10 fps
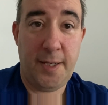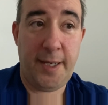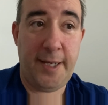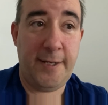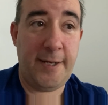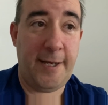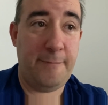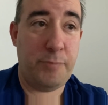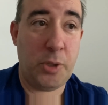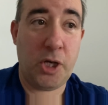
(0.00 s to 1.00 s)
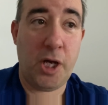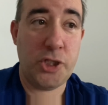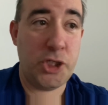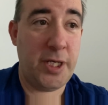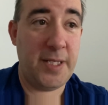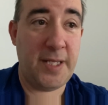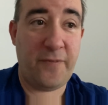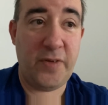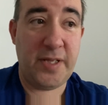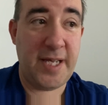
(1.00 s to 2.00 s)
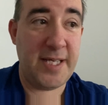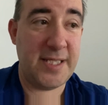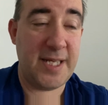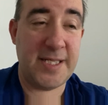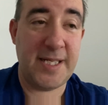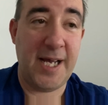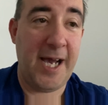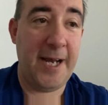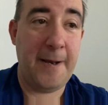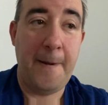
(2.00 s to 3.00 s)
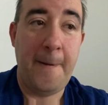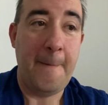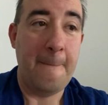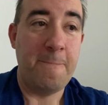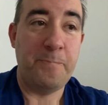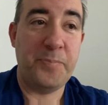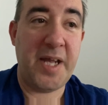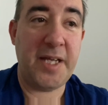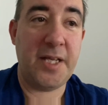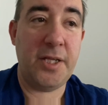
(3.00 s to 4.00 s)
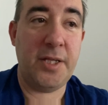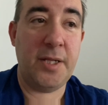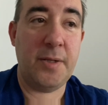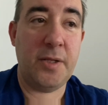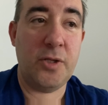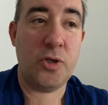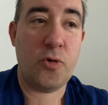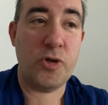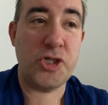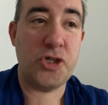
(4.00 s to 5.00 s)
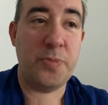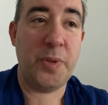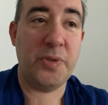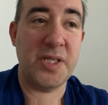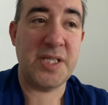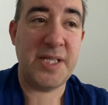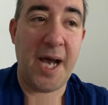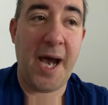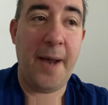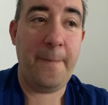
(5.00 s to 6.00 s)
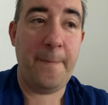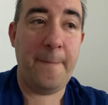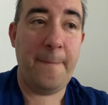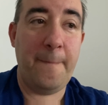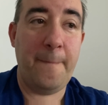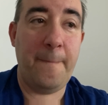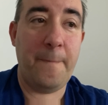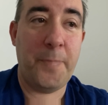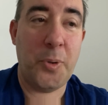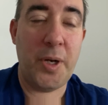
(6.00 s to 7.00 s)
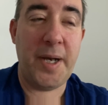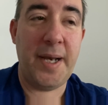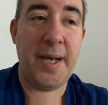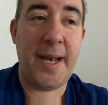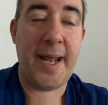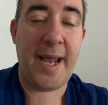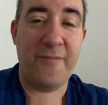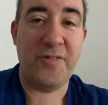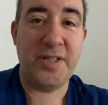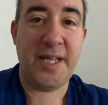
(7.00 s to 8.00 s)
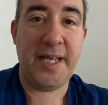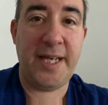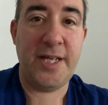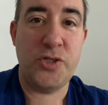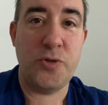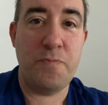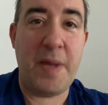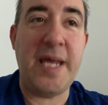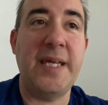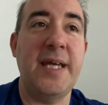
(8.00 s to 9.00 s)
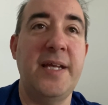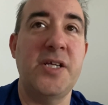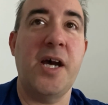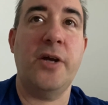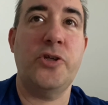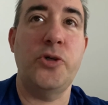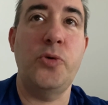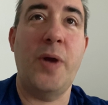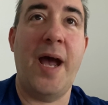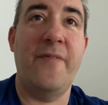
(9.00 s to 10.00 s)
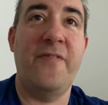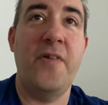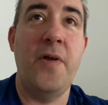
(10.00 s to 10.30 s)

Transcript: and, and percussion and different things. And it's not like Chris Chibnall does not put everything into making Doctor Who have